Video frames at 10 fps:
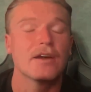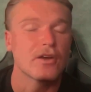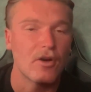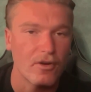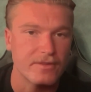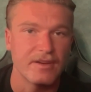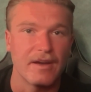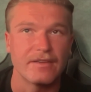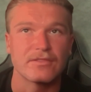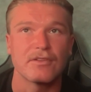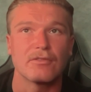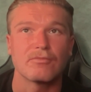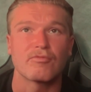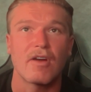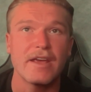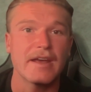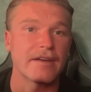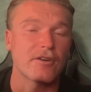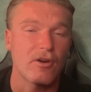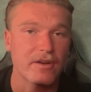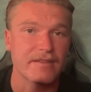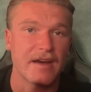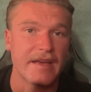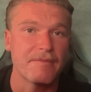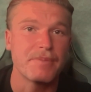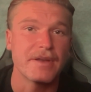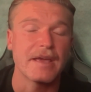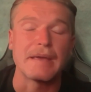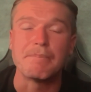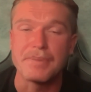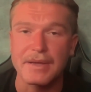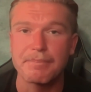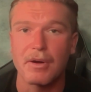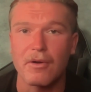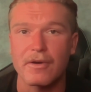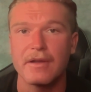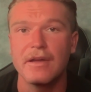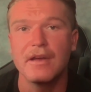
car So Wright and Kartye have been a big part